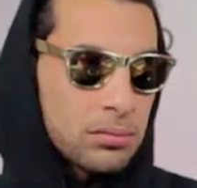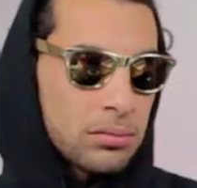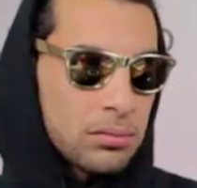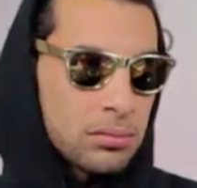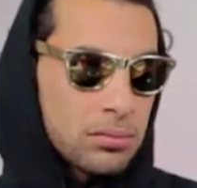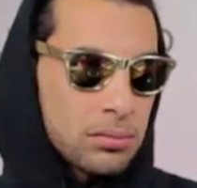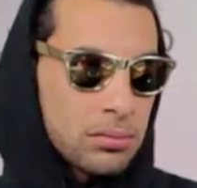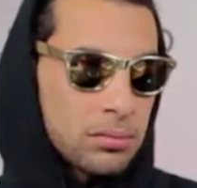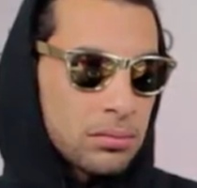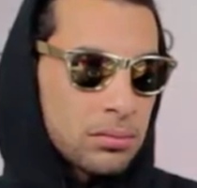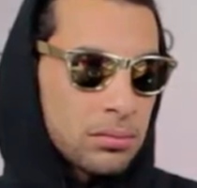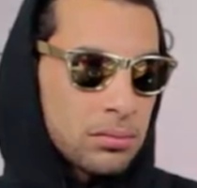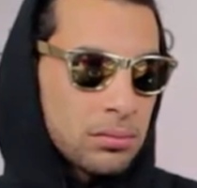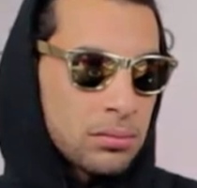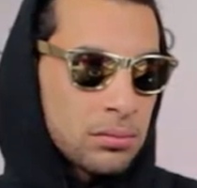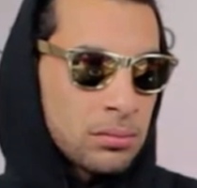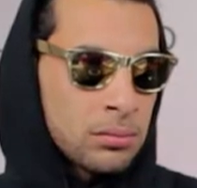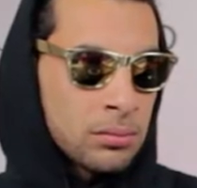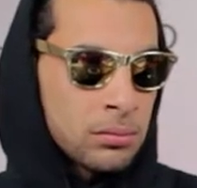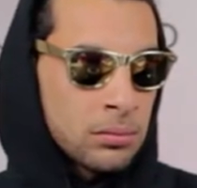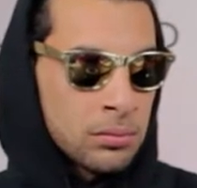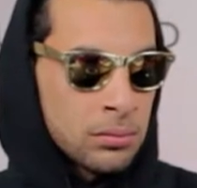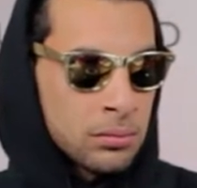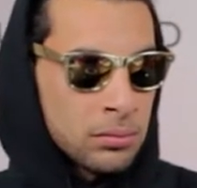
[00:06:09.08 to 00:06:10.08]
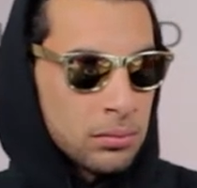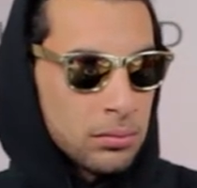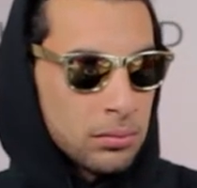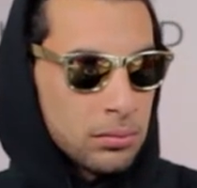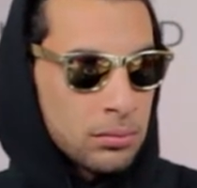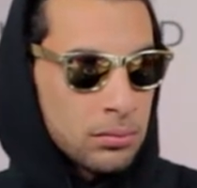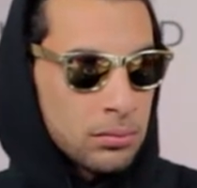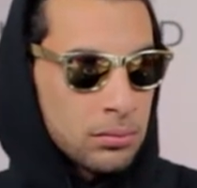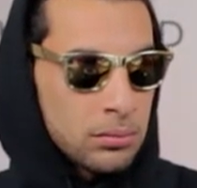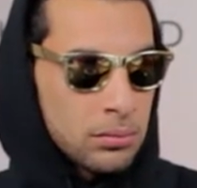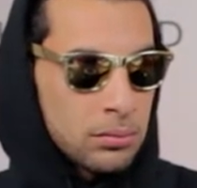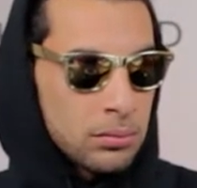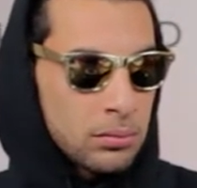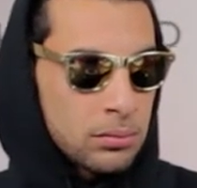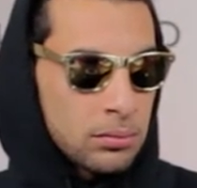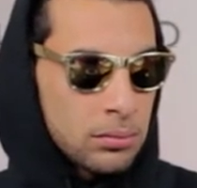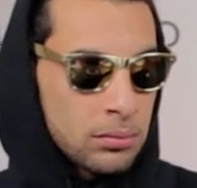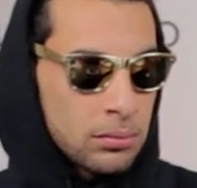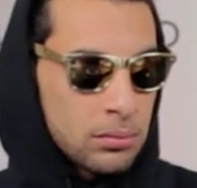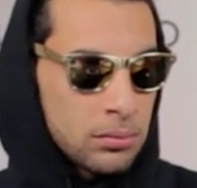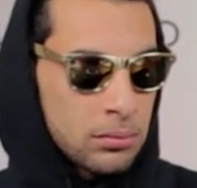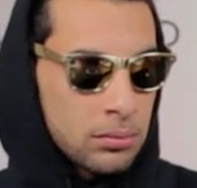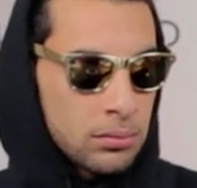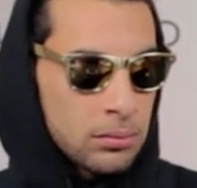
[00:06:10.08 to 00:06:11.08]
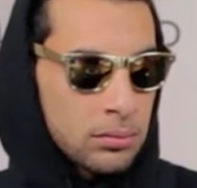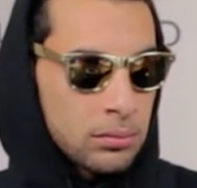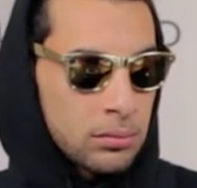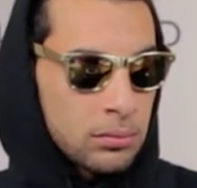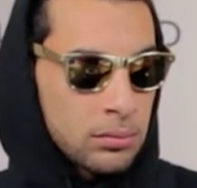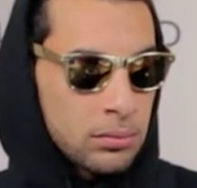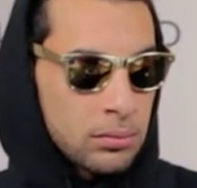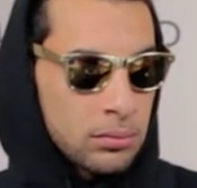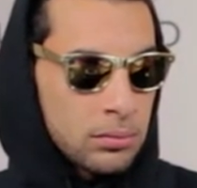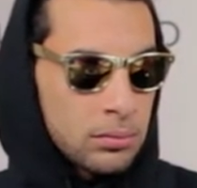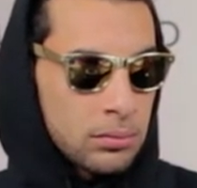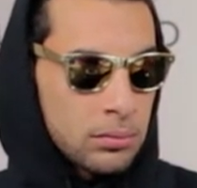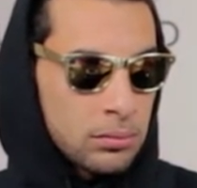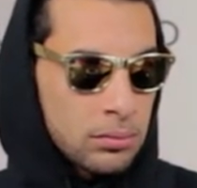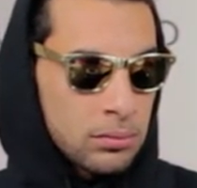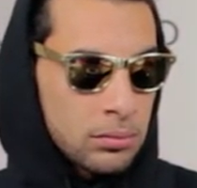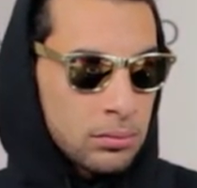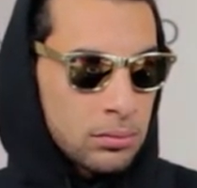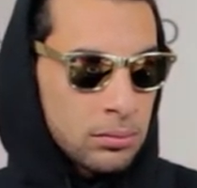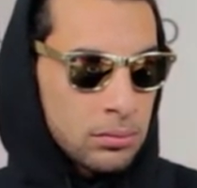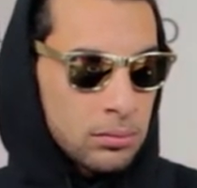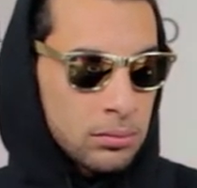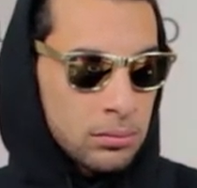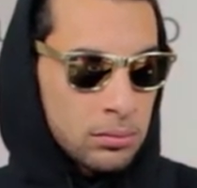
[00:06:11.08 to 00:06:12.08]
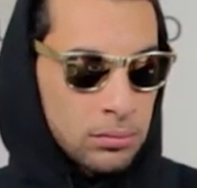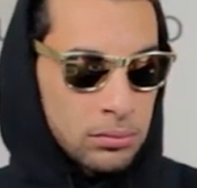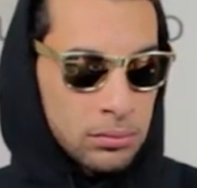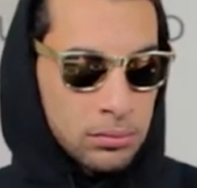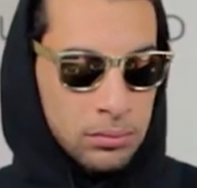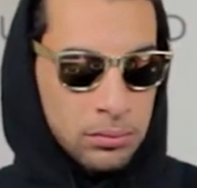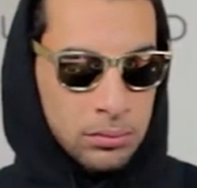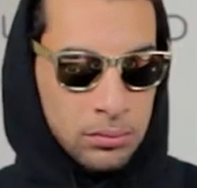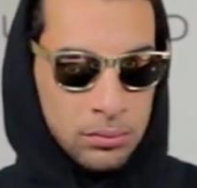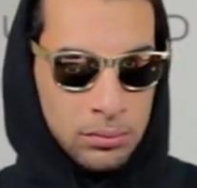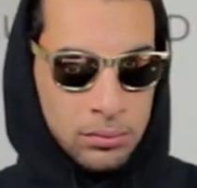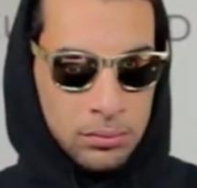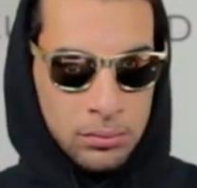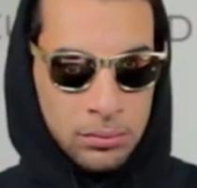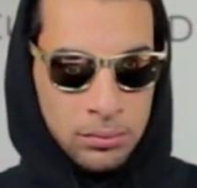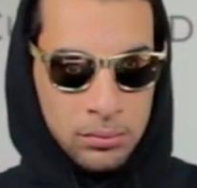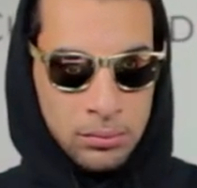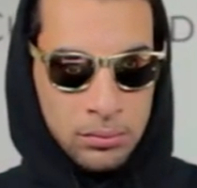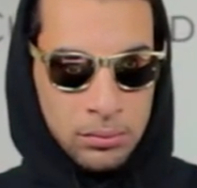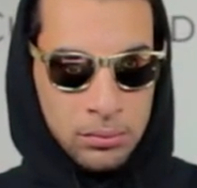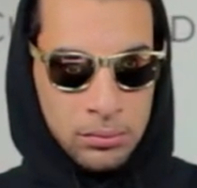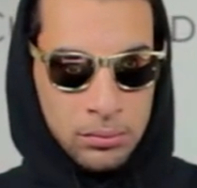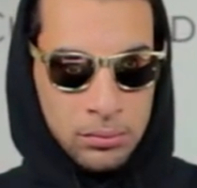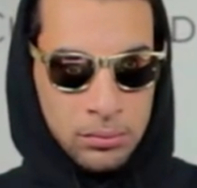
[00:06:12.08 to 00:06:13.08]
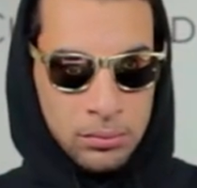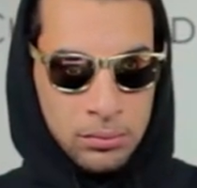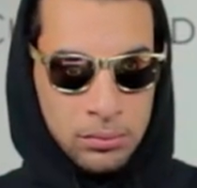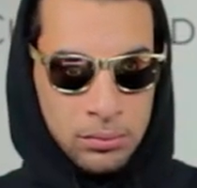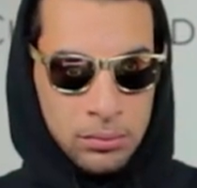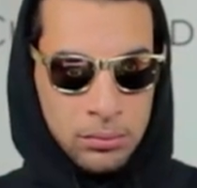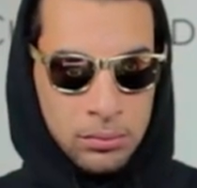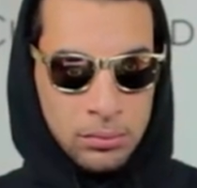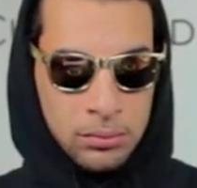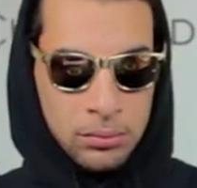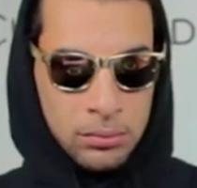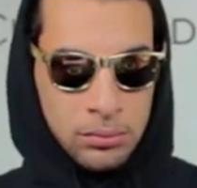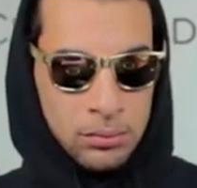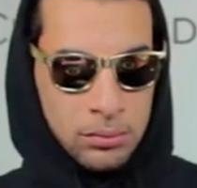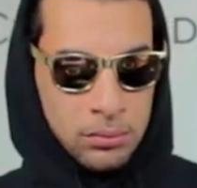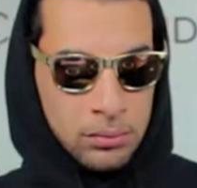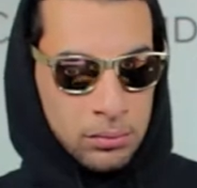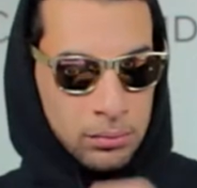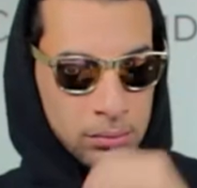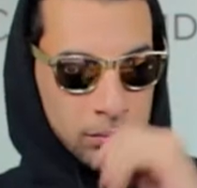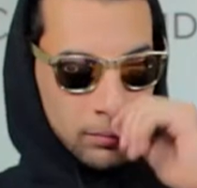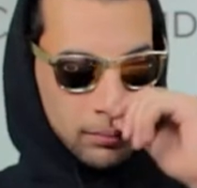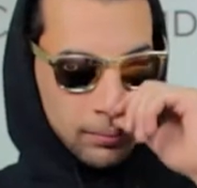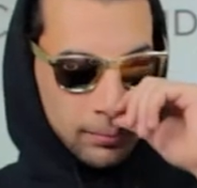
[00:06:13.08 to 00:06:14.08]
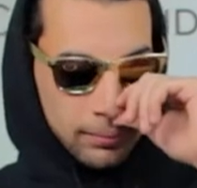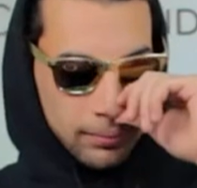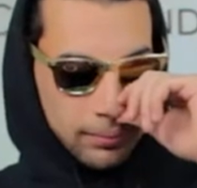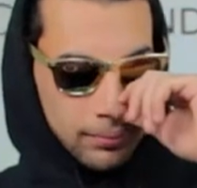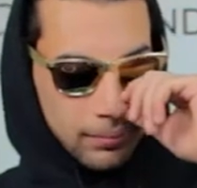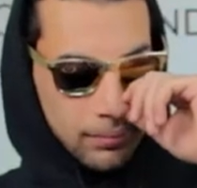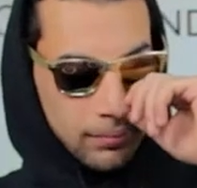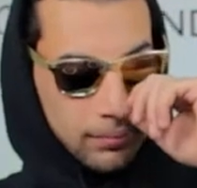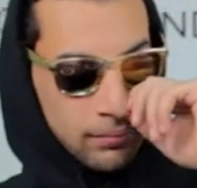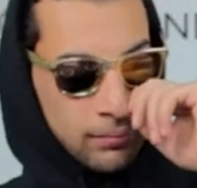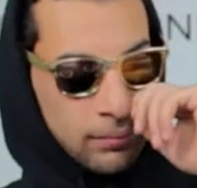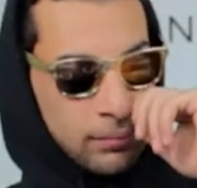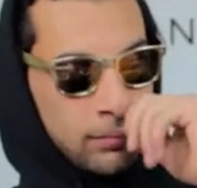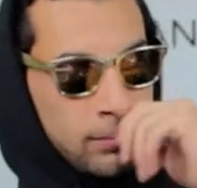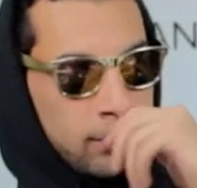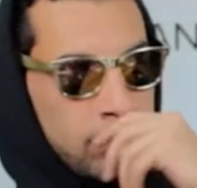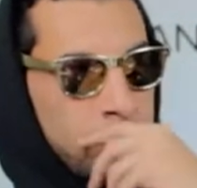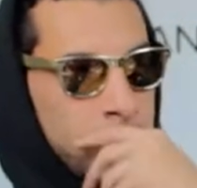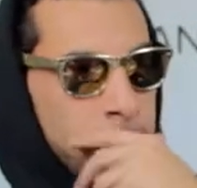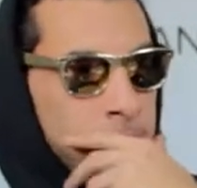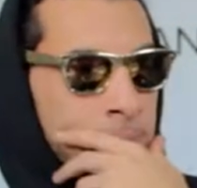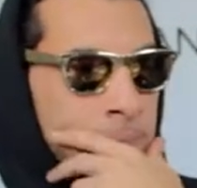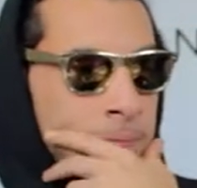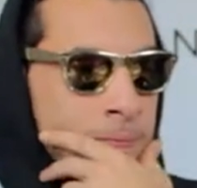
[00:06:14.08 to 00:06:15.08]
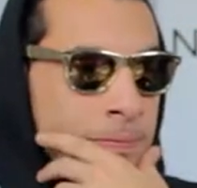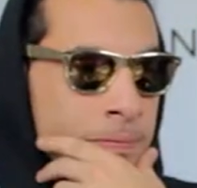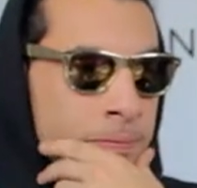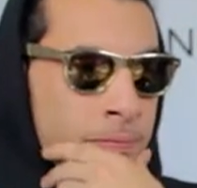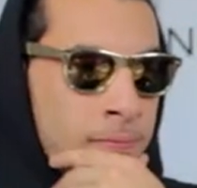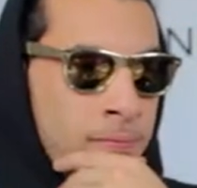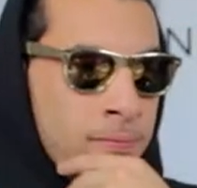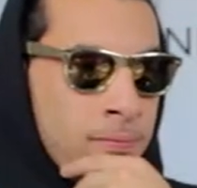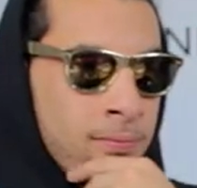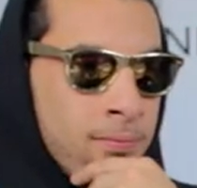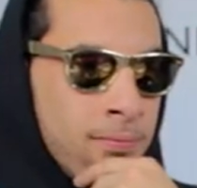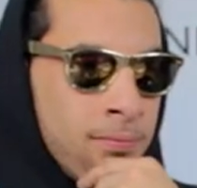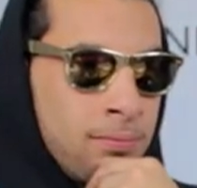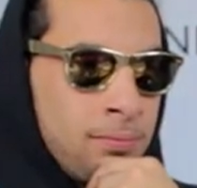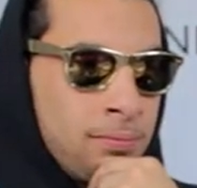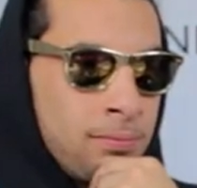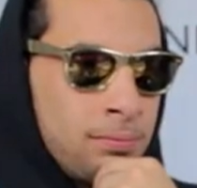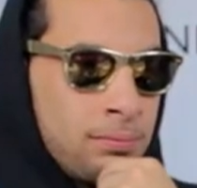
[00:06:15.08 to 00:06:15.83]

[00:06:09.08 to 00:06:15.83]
(not speaking)